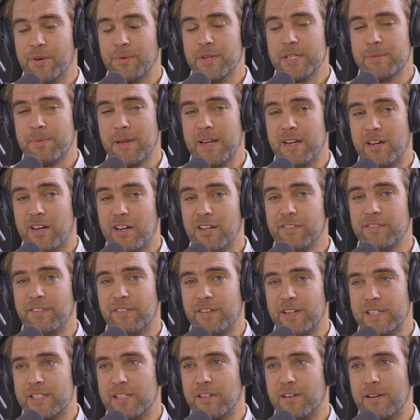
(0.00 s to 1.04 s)
we spend half
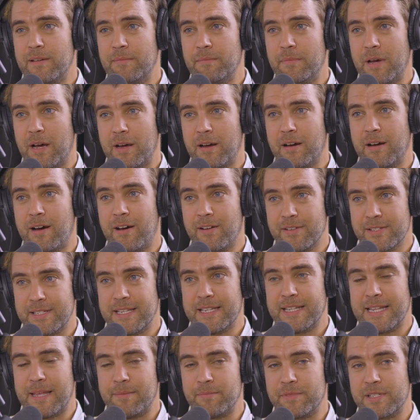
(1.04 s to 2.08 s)
of our time
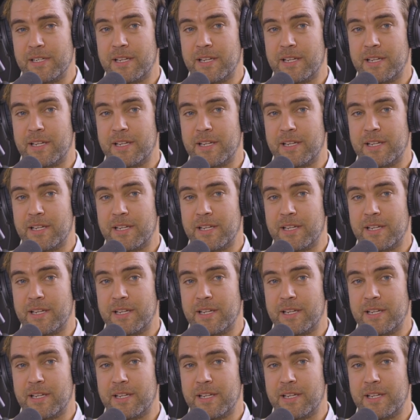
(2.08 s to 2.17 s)
asking them